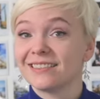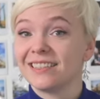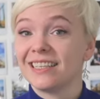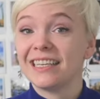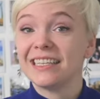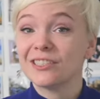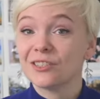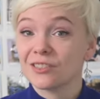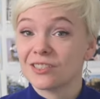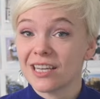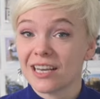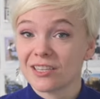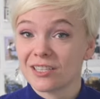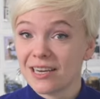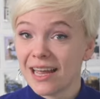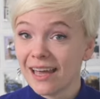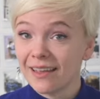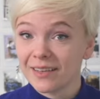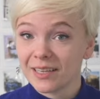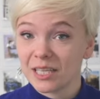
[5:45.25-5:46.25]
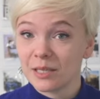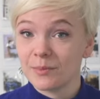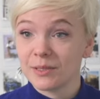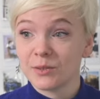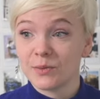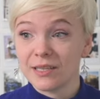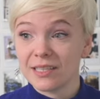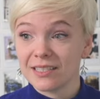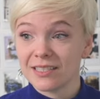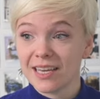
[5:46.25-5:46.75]
the intersectionality
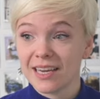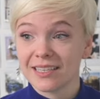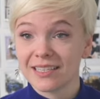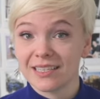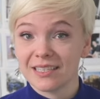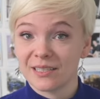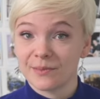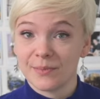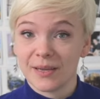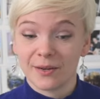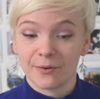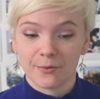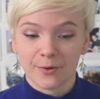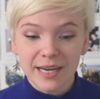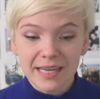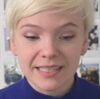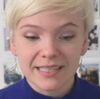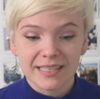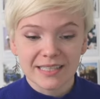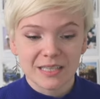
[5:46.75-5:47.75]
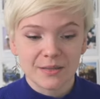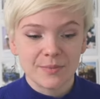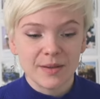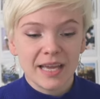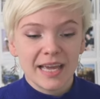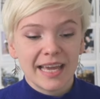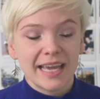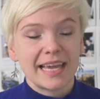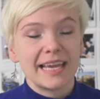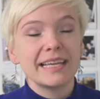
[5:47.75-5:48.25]
between sexism and racism
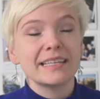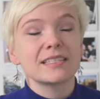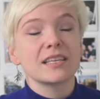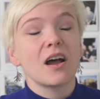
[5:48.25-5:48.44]
hits